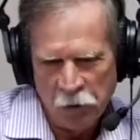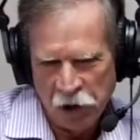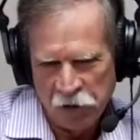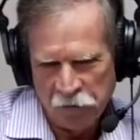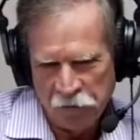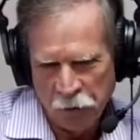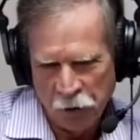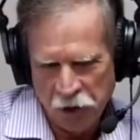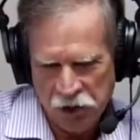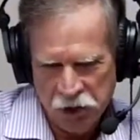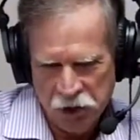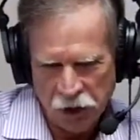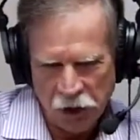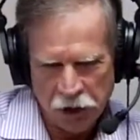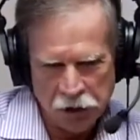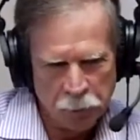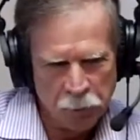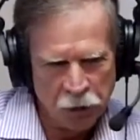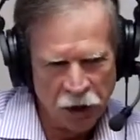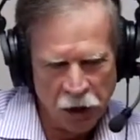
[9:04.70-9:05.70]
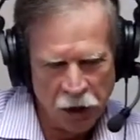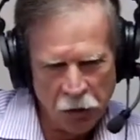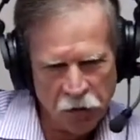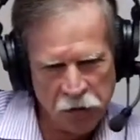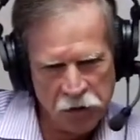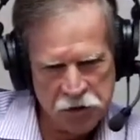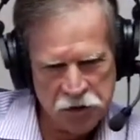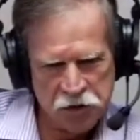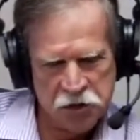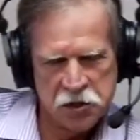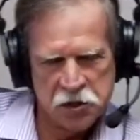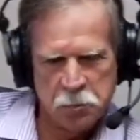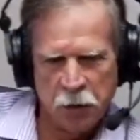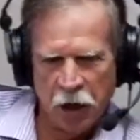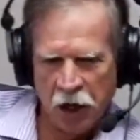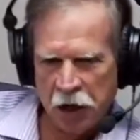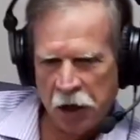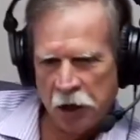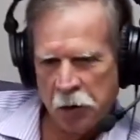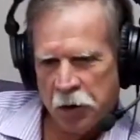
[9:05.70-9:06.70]
metaphors I like to play with is a
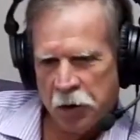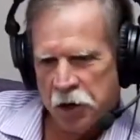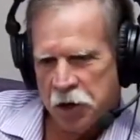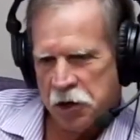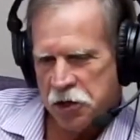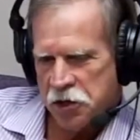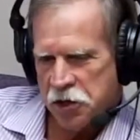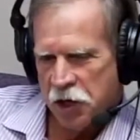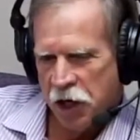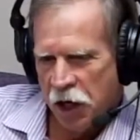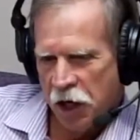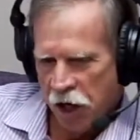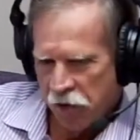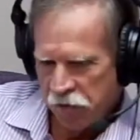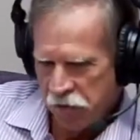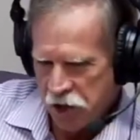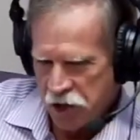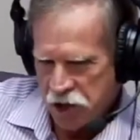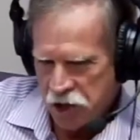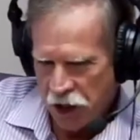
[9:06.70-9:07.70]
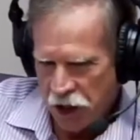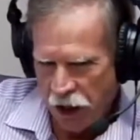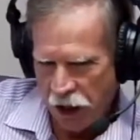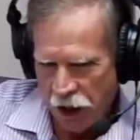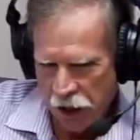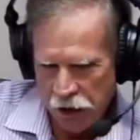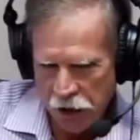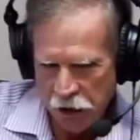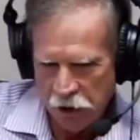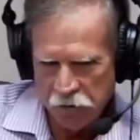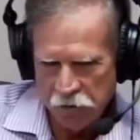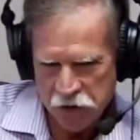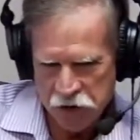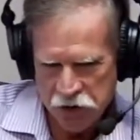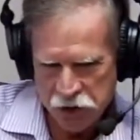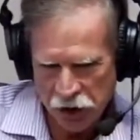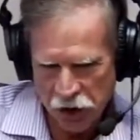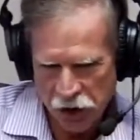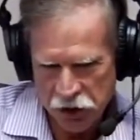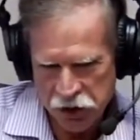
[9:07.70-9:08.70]
spider, because they have design and
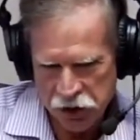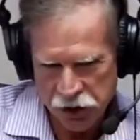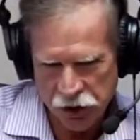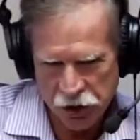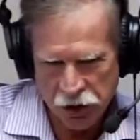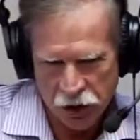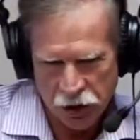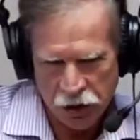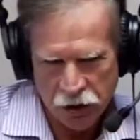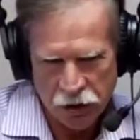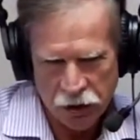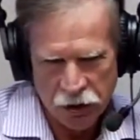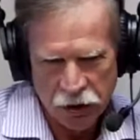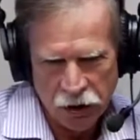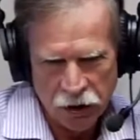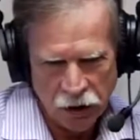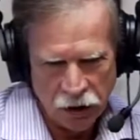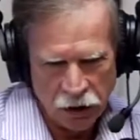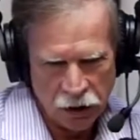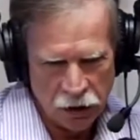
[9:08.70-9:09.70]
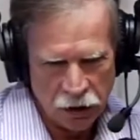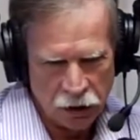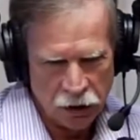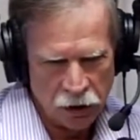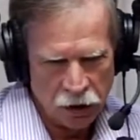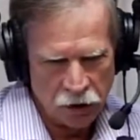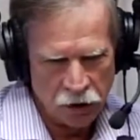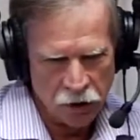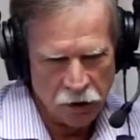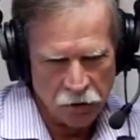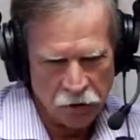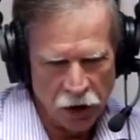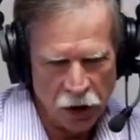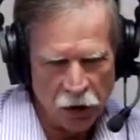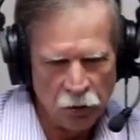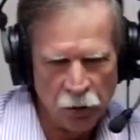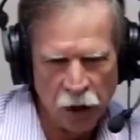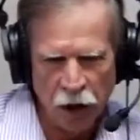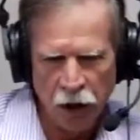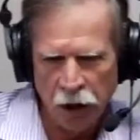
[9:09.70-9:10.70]
infrastructure, and uh, they've
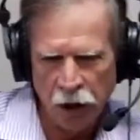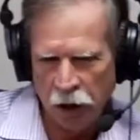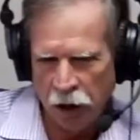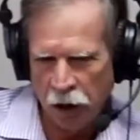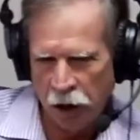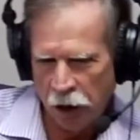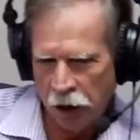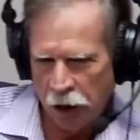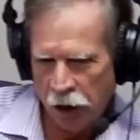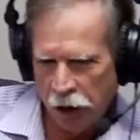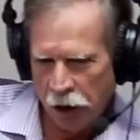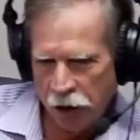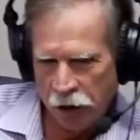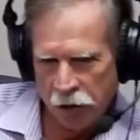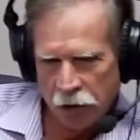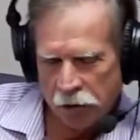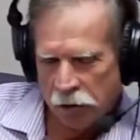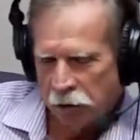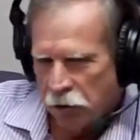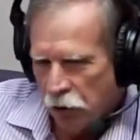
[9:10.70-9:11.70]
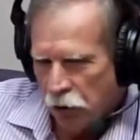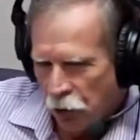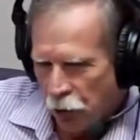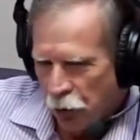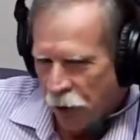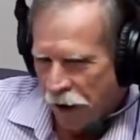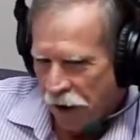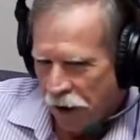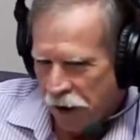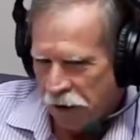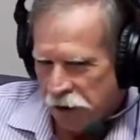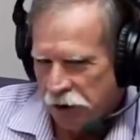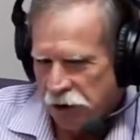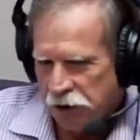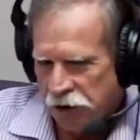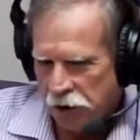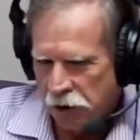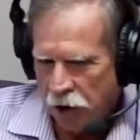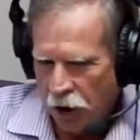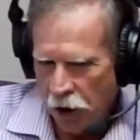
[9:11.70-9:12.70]
got radii and
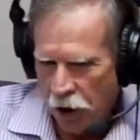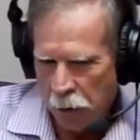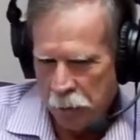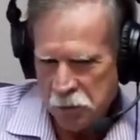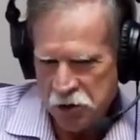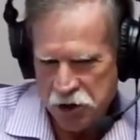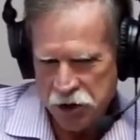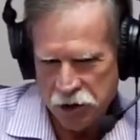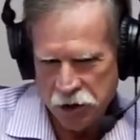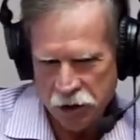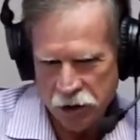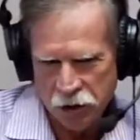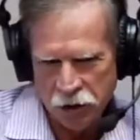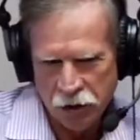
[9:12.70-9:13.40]
rings and hubs.